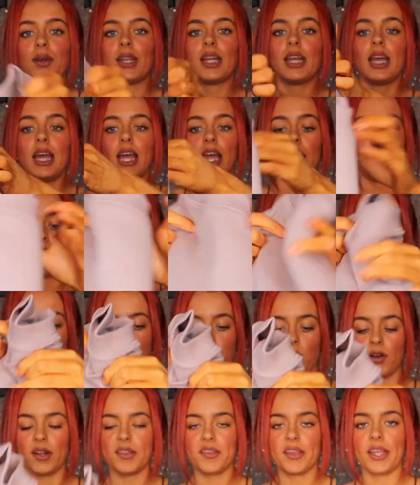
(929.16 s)
with it. It was
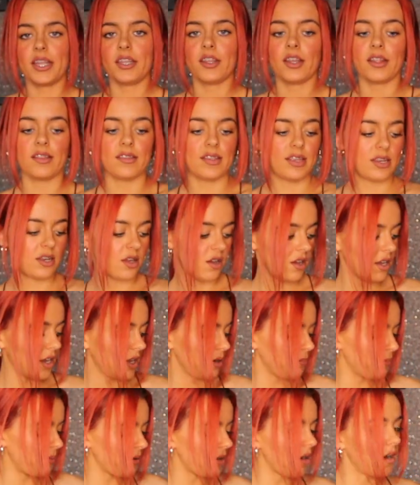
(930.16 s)

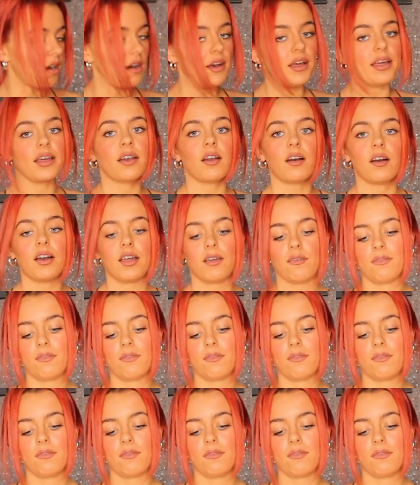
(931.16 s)
$14.99, but I got